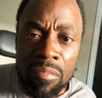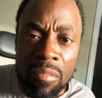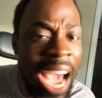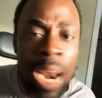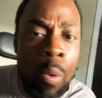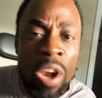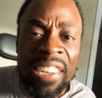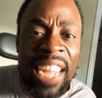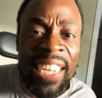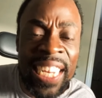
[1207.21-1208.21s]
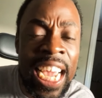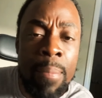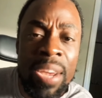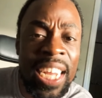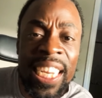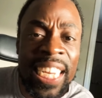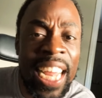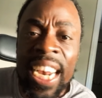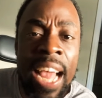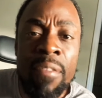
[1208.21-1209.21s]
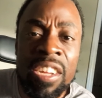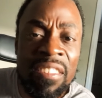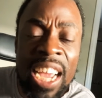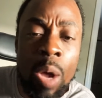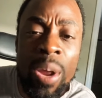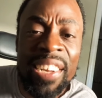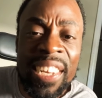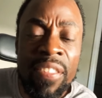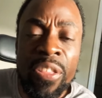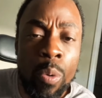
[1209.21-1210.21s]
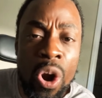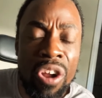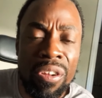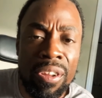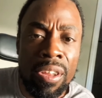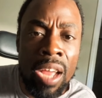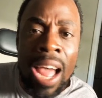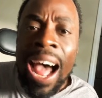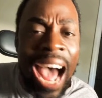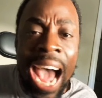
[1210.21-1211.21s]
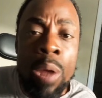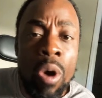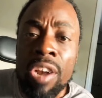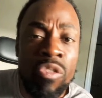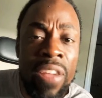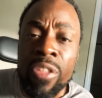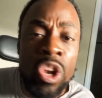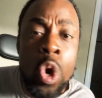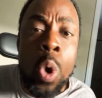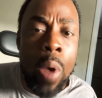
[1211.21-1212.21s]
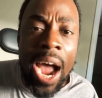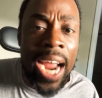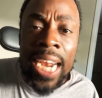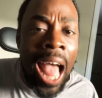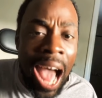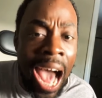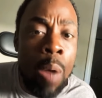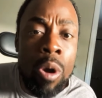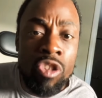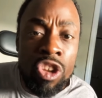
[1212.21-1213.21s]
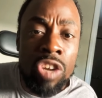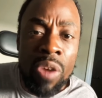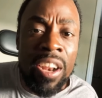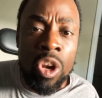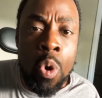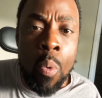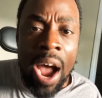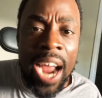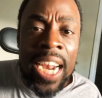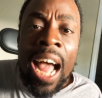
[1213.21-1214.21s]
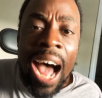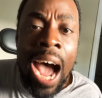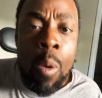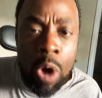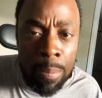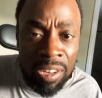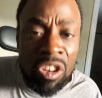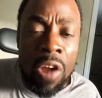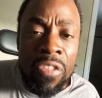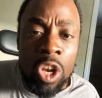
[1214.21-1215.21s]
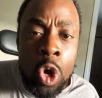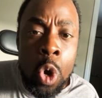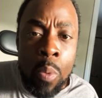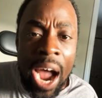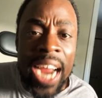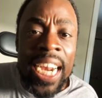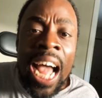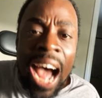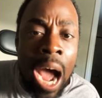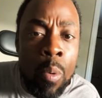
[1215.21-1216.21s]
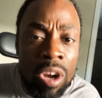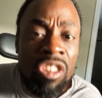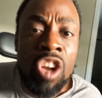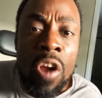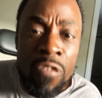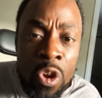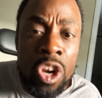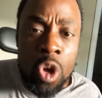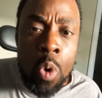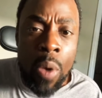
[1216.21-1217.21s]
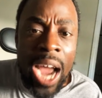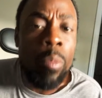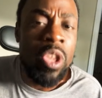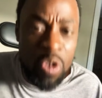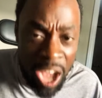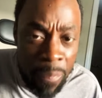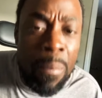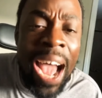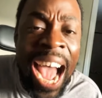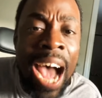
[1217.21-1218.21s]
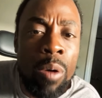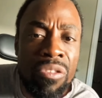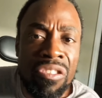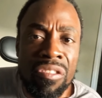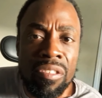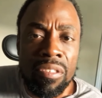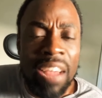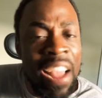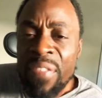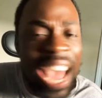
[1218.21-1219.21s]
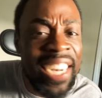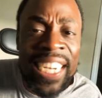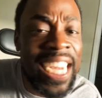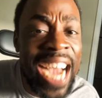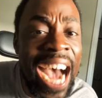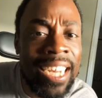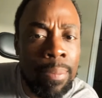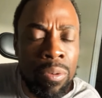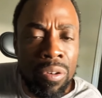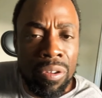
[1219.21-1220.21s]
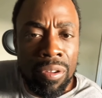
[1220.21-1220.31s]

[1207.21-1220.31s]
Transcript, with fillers: I don't want to say sin because it said it never could take away the sin of the world. I want to drink the new wine. I want you to drink the new wine. I want to be served the new wine. I want to serve you the new wine when you come to my house. And that is the gospel.